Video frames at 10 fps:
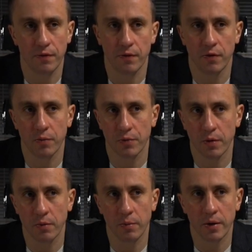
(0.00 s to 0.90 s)
for
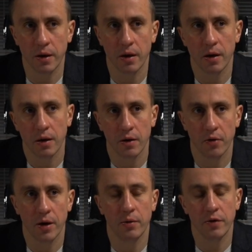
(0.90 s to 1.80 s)
probably
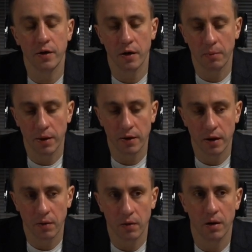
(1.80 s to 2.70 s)
around a year by
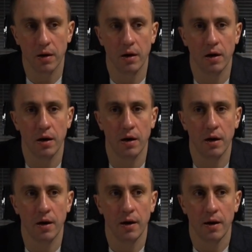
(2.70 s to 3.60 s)
now.
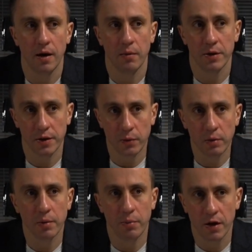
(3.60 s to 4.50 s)
But it will
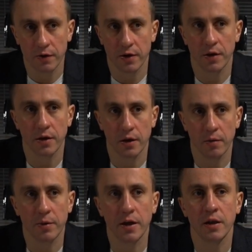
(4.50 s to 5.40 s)
be passed, I think, at the
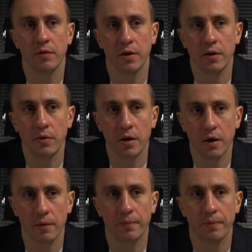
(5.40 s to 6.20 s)
beginning of the new year.